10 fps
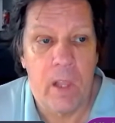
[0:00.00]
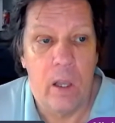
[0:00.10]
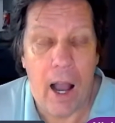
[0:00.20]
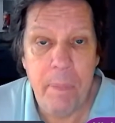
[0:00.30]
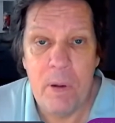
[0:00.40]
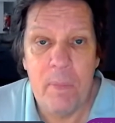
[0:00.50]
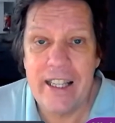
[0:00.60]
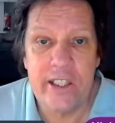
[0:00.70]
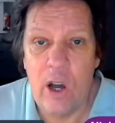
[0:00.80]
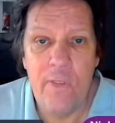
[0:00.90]
I put my
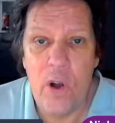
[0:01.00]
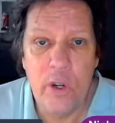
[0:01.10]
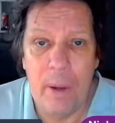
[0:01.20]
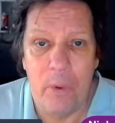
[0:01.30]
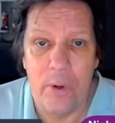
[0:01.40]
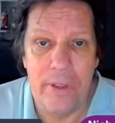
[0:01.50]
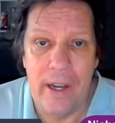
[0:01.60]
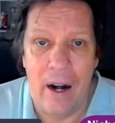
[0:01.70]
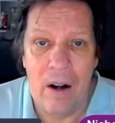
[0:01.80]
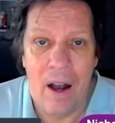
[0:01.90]
cell phone number in there.